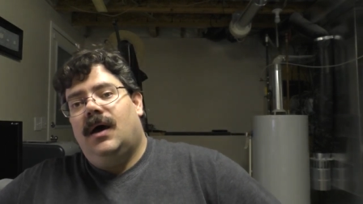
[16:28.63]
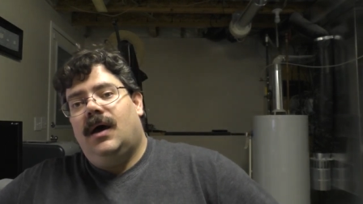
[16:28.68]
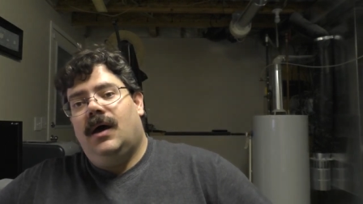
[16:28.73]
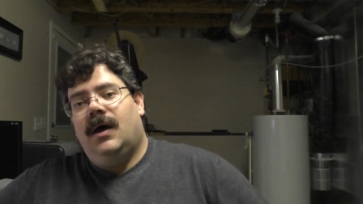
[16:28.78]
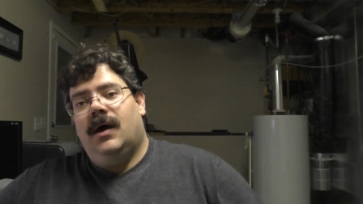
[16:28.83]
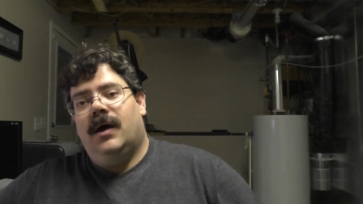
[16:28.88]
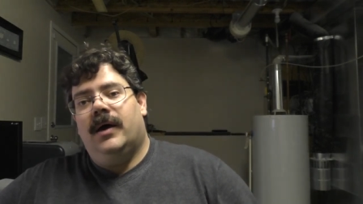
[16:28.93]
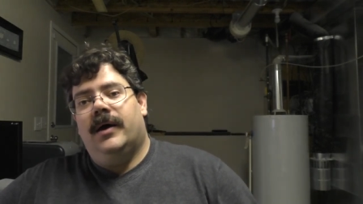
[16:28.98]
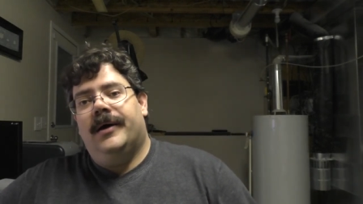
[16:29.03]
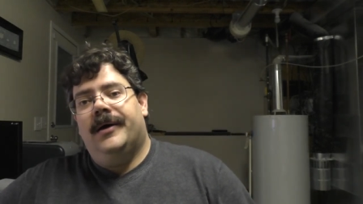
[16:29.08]

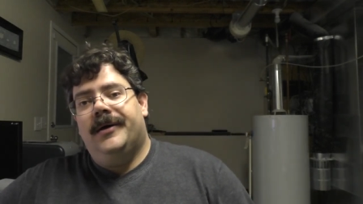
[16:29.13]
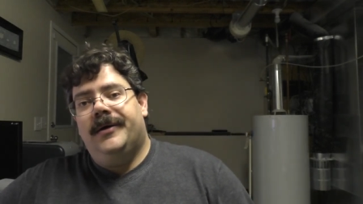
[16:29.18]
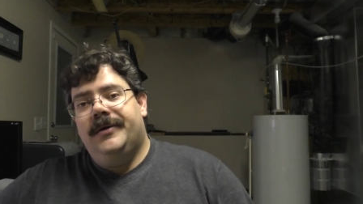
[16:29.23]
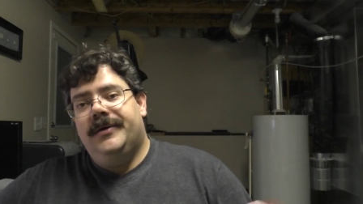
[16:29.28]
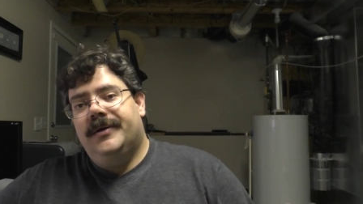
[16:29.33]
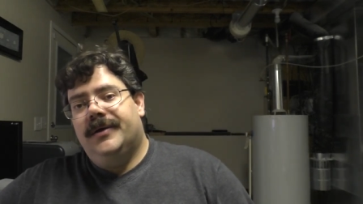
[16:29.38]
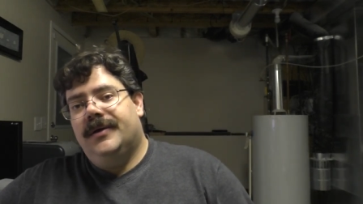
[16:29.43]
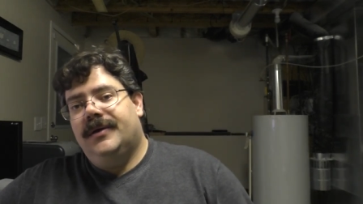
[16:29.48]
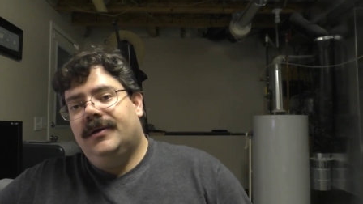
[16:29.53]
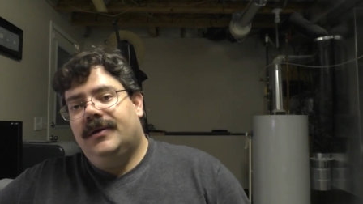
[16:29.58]
Uh,
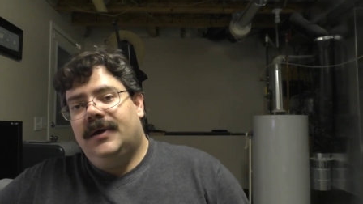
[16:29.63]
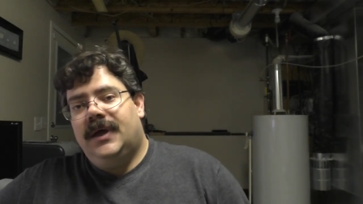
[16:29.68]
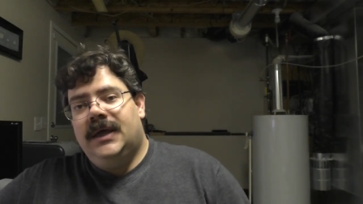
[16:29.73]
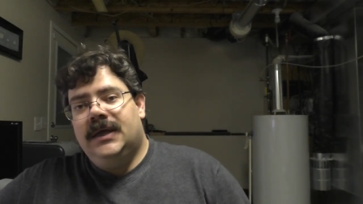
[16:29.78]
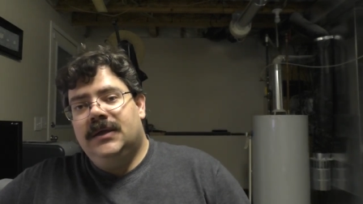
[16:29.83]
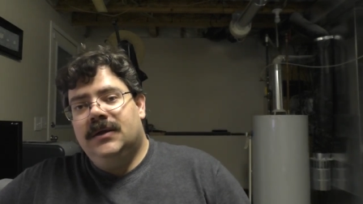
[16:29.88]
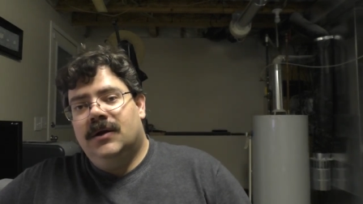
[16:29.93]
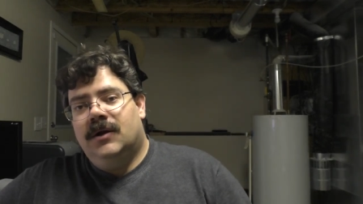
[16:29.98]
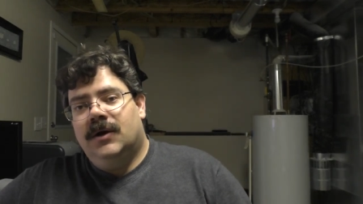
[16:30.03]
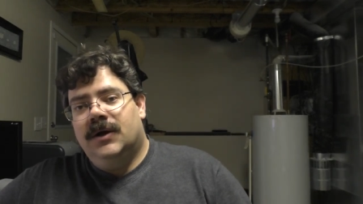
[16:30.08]
uh,
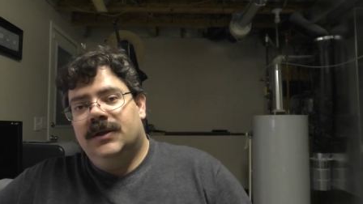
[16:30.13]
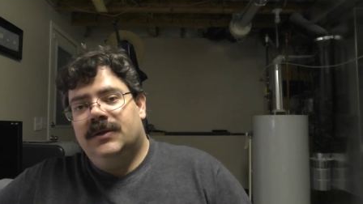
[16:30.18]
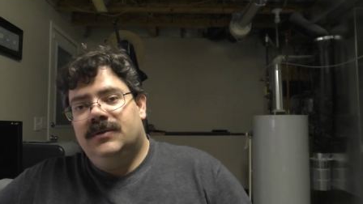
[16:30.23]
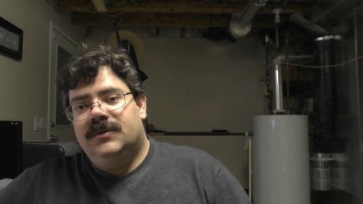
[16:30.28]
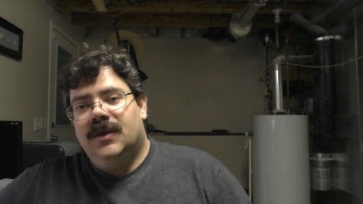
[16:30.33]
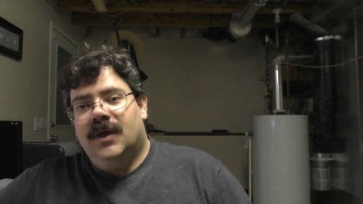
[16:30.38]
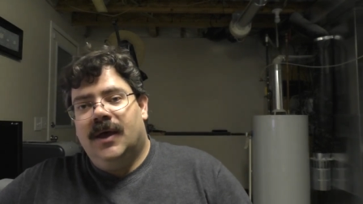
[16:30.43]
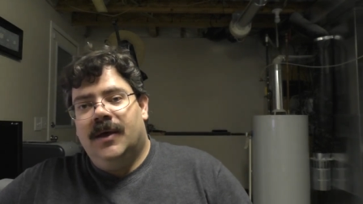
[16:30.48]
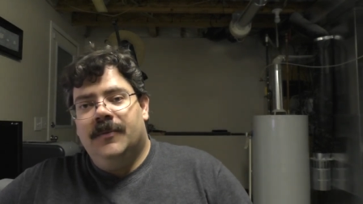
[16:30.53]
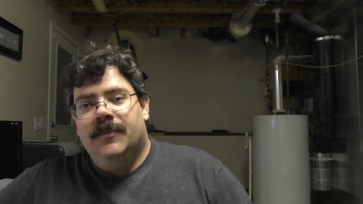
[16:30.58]
you know, like
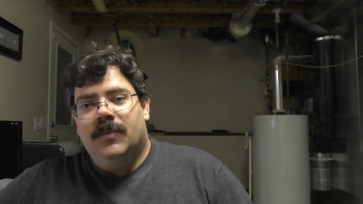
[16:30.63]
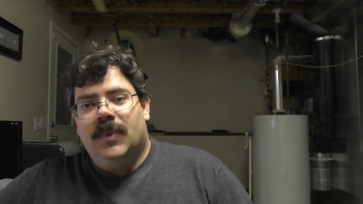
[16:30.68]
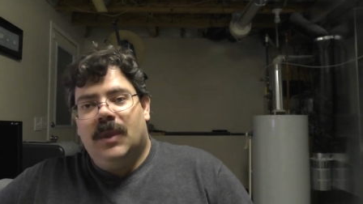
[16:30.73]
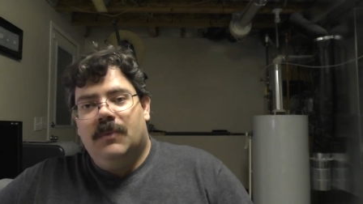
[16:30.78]
the